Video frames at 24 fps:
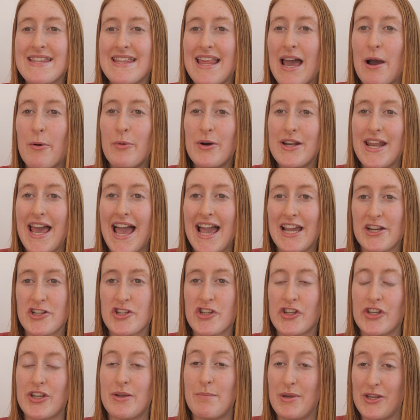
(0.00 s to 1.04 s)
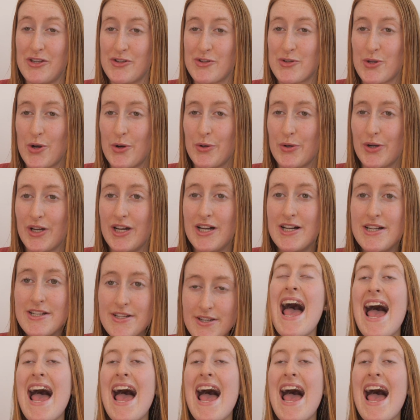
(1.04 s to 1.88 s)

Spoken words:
that would actually be so good.